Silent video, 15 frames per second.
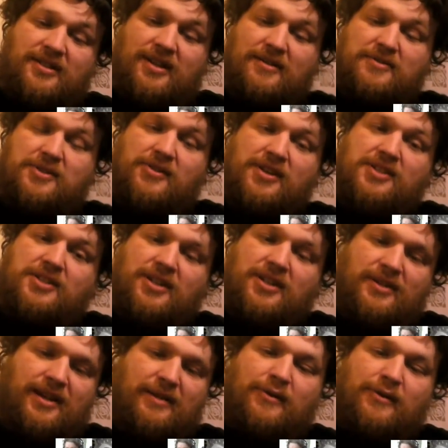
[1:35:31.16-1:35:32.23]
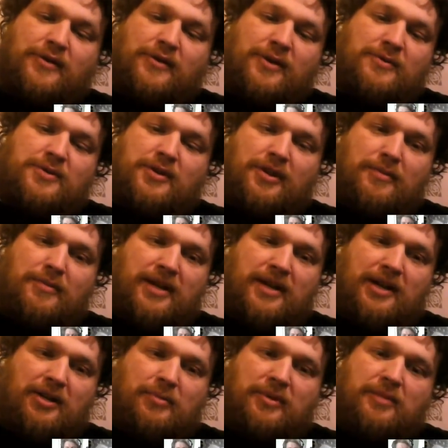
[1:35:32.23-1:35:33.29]
I'll screenshot that for future
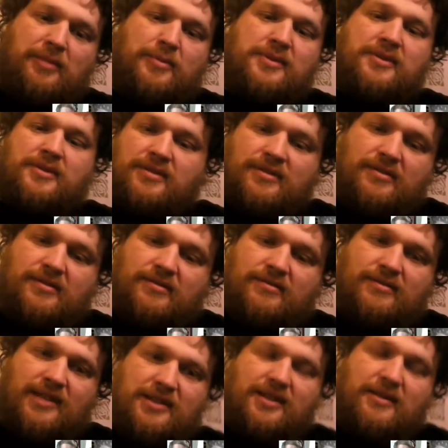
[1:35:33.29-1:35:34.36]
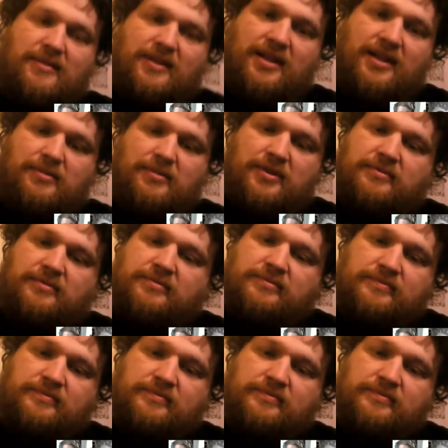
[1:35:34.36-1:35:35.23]
thumbnail purposes. That's definitely happening.